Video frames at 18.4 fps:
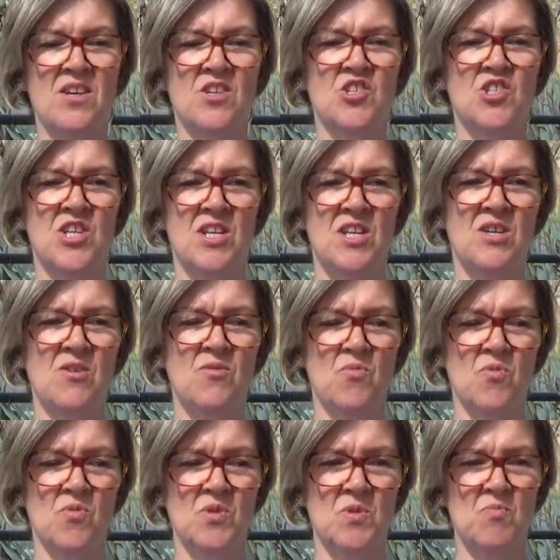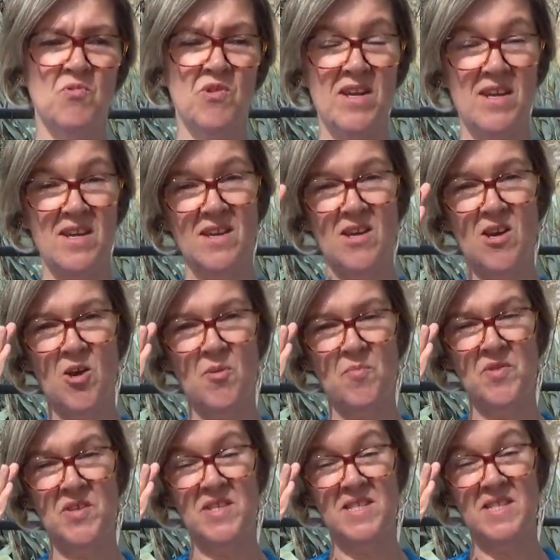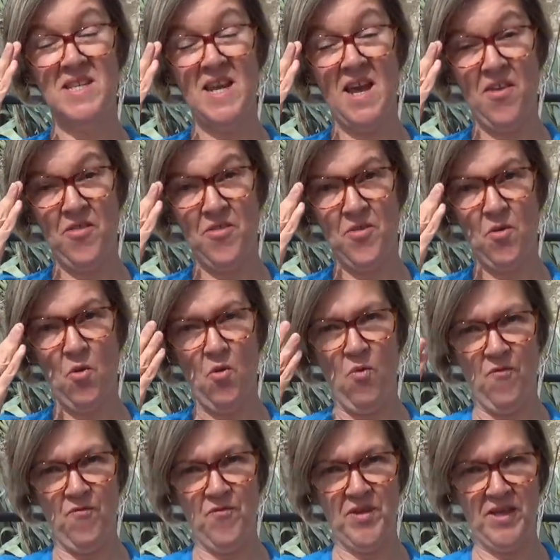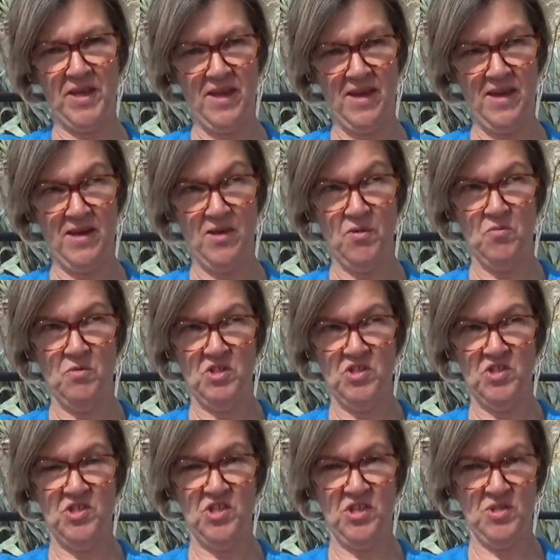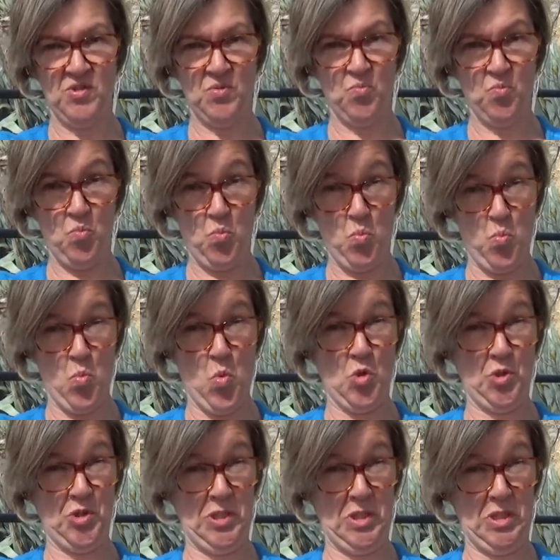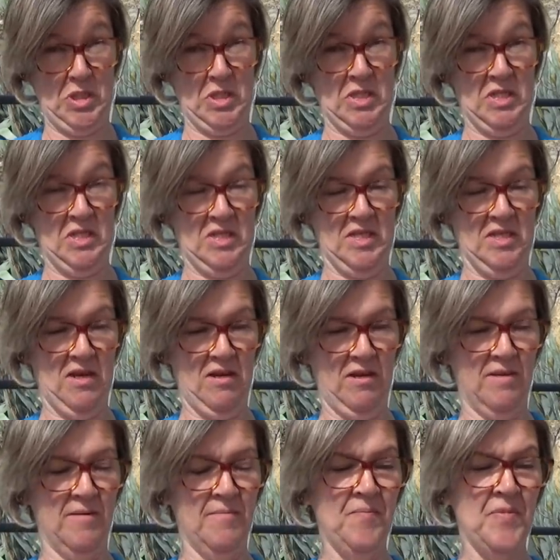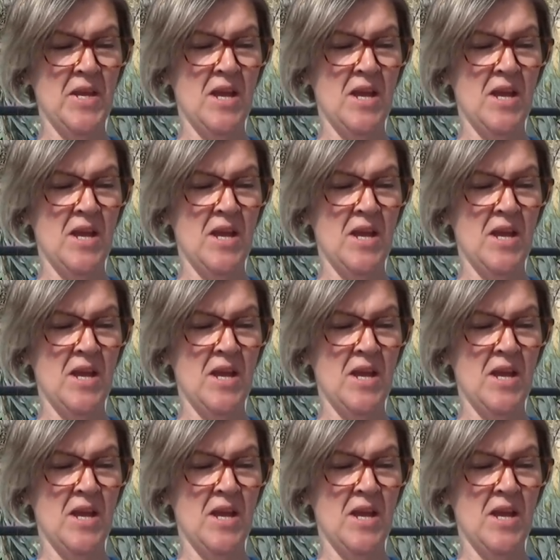she was bringing up the death of the king, which just wasn't done.